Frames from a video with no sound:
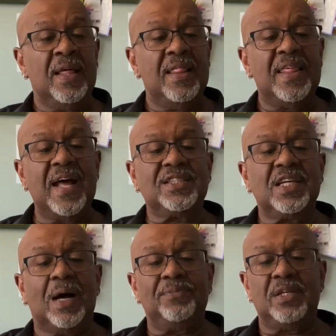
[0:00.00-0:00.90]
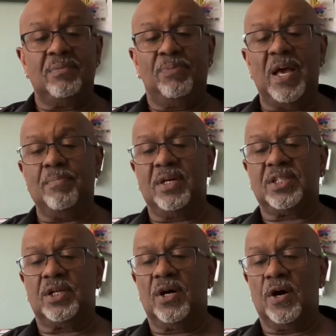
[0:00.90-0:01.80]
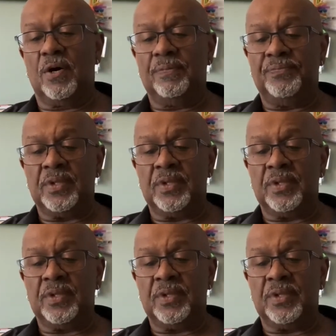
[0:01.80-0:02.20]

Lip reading: That job didn't pay much at all,